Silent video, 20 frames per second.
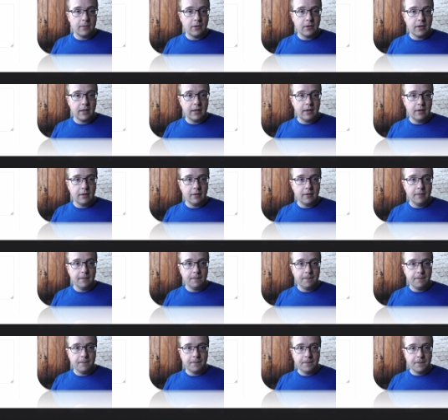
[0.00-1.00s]
out here
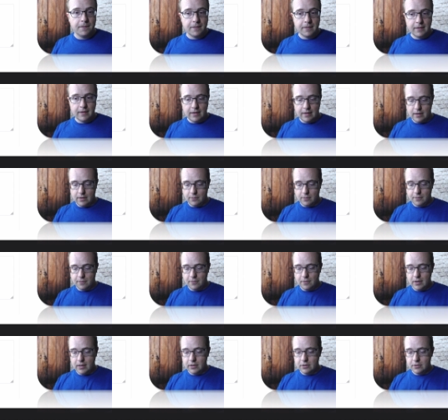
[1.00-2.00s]
and
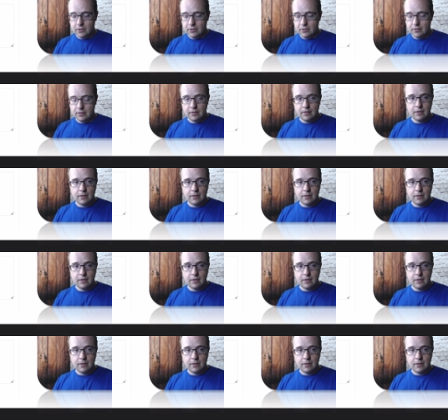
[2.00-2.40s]
refresh,